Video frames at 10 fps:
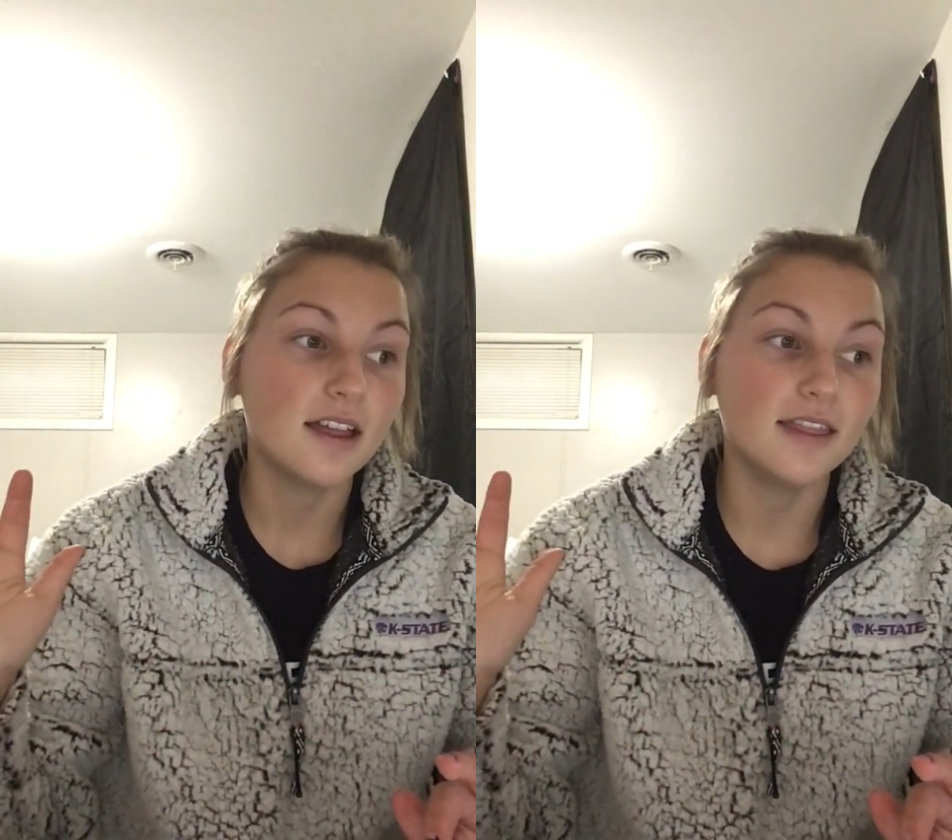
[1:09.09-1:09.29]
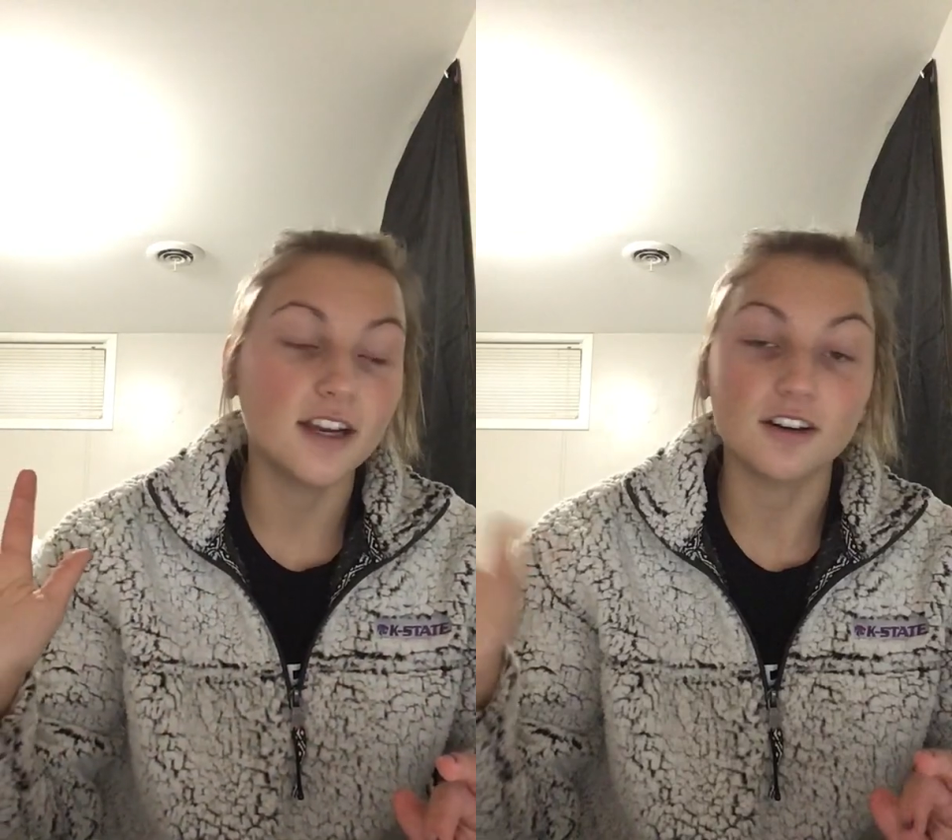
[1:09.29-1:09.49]

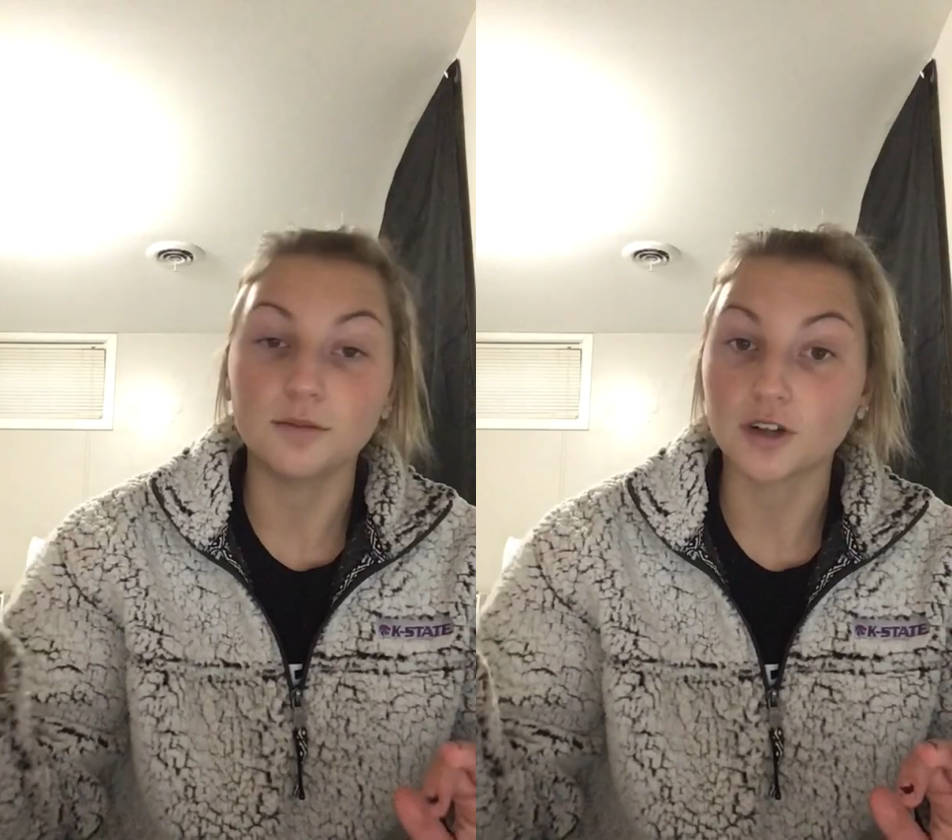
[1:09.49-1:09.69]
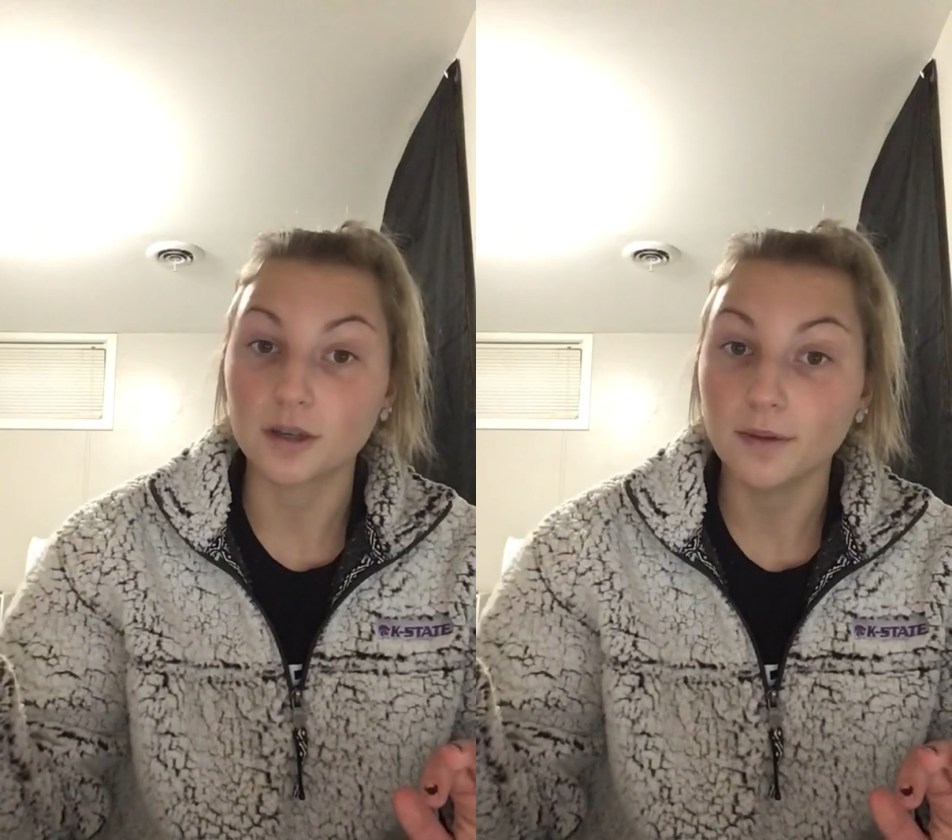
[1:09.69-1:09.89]
there are
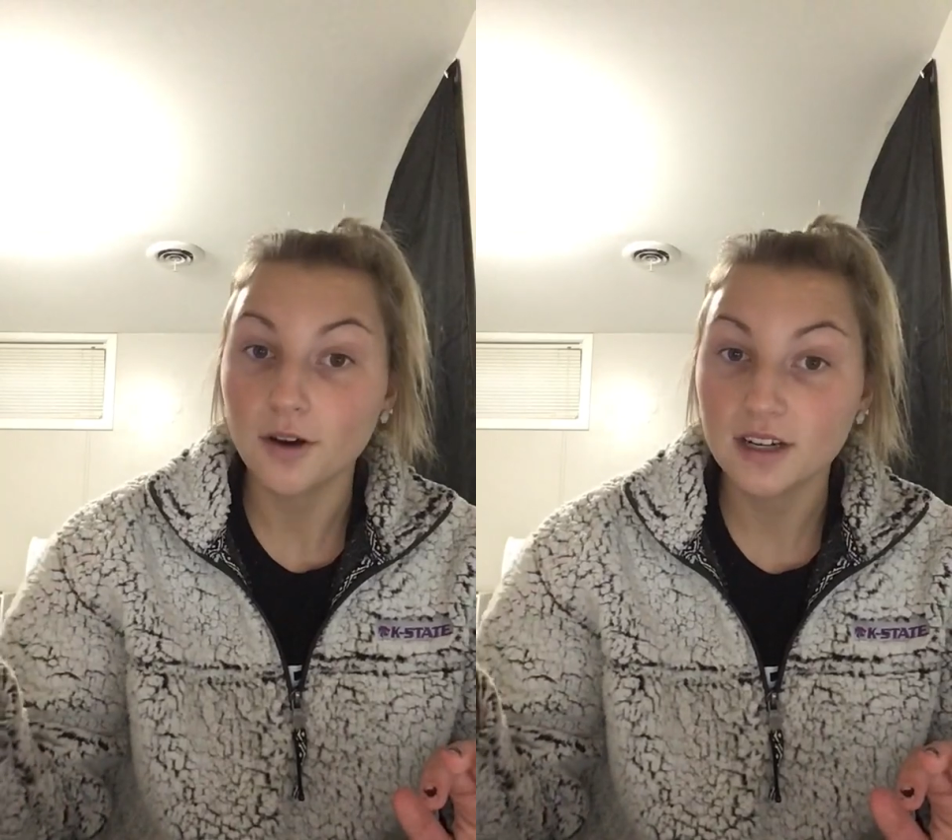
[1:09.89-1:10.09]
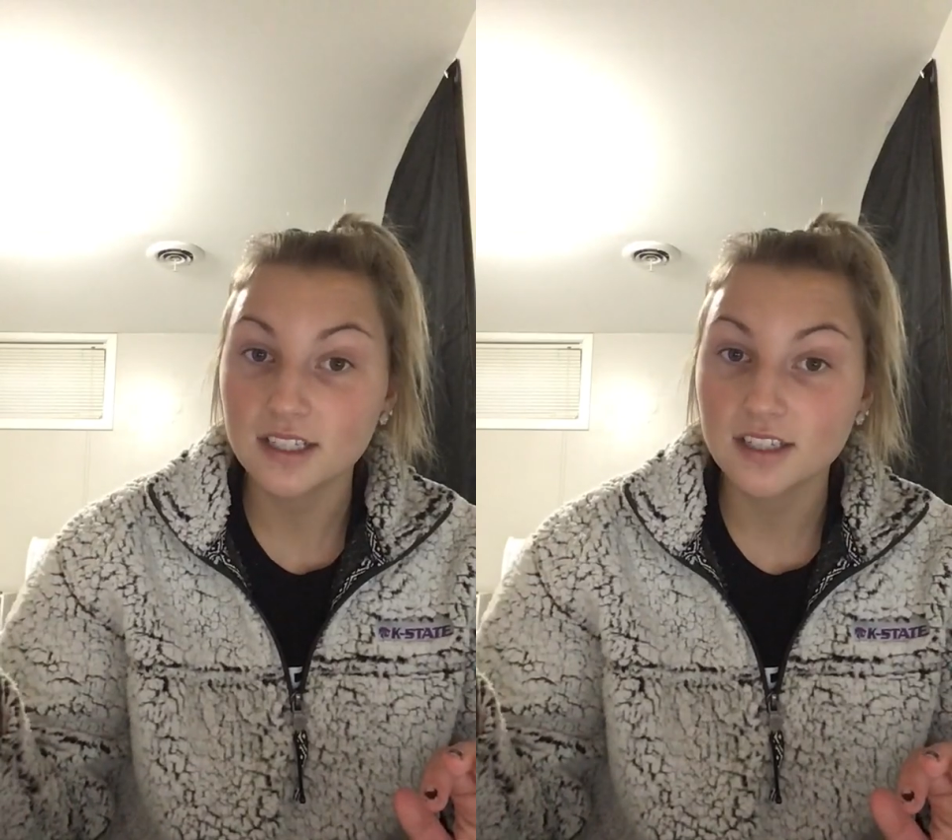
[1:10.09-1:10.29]
more
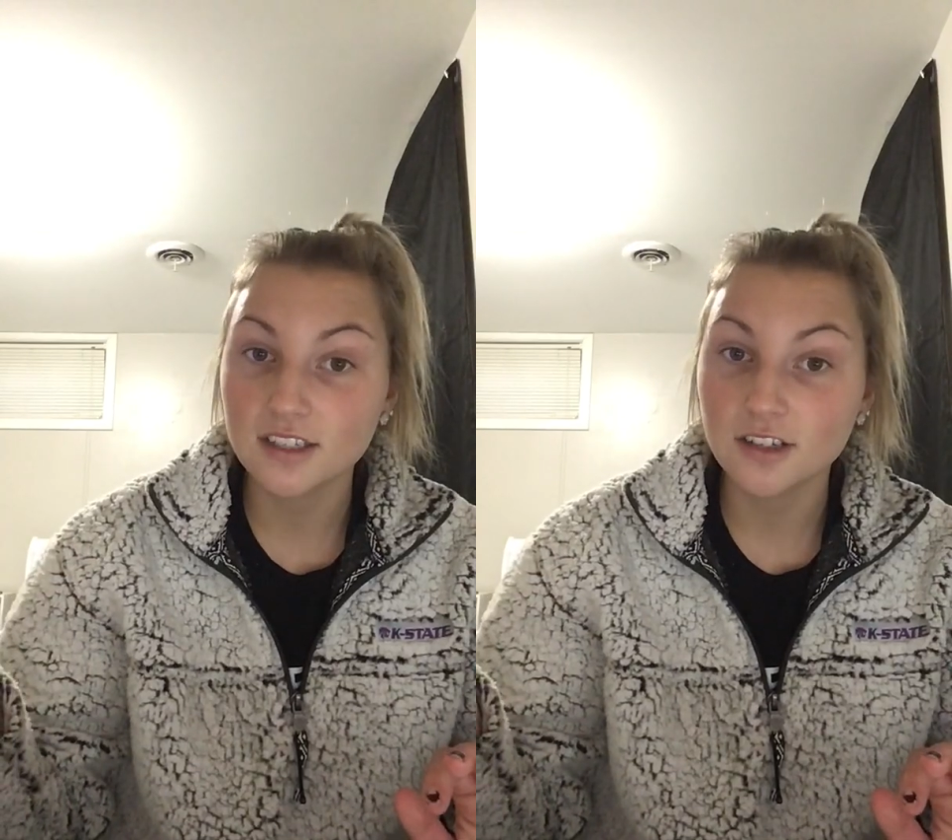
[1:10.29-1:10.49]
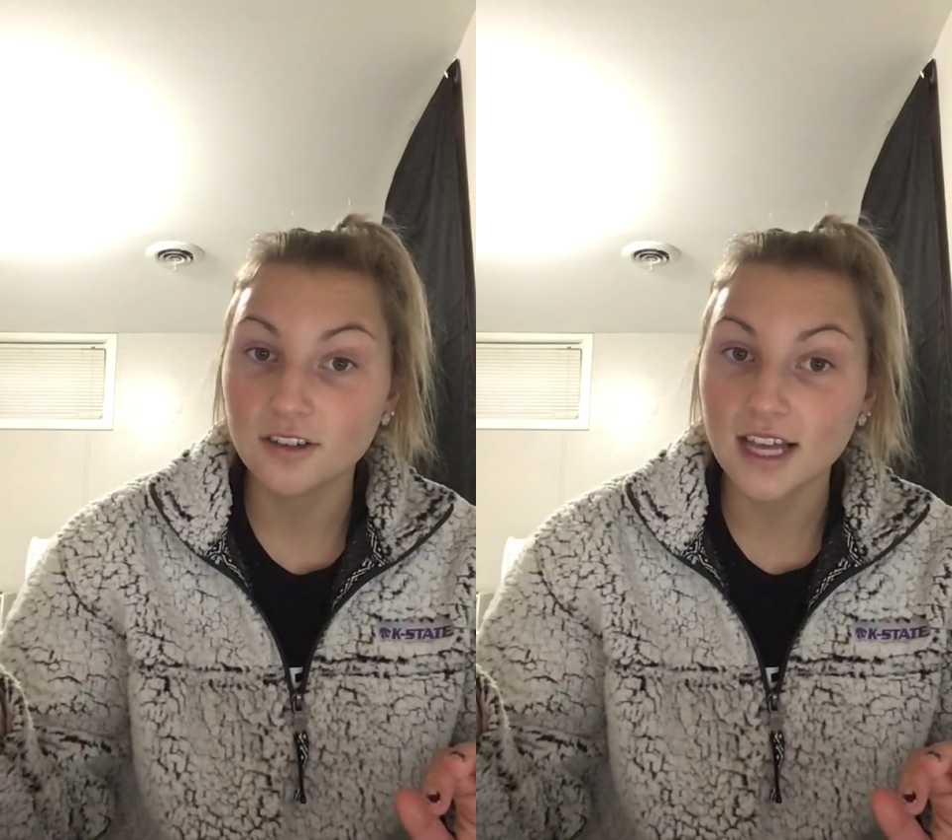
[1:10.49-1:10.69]
components
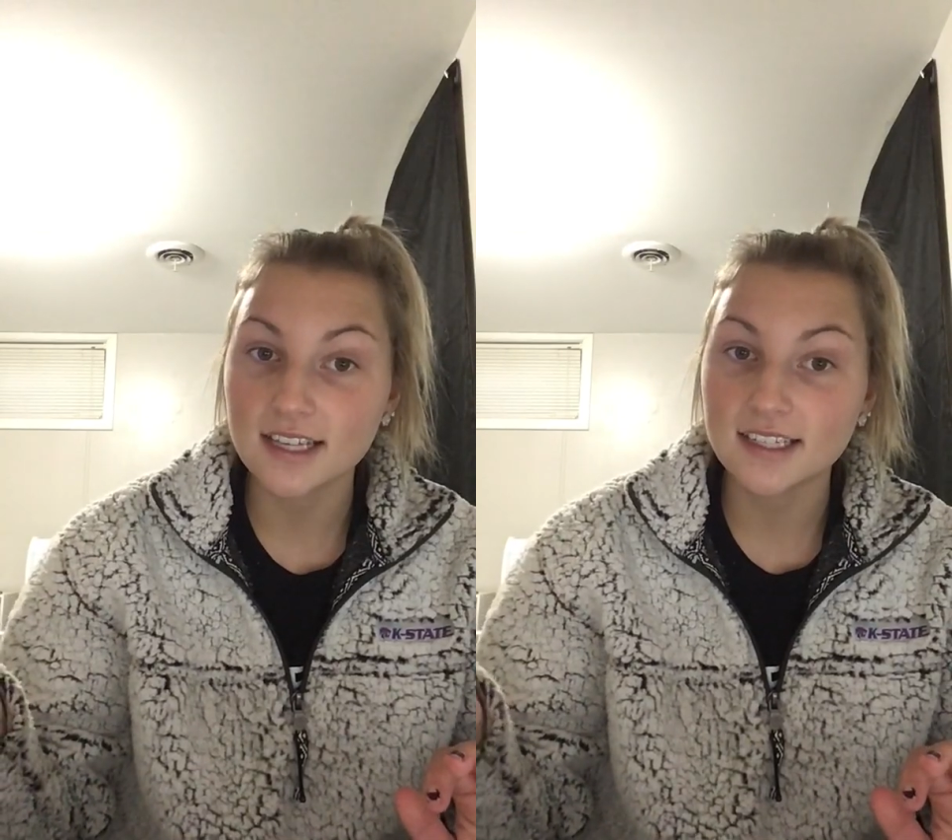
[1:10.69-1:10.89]
to that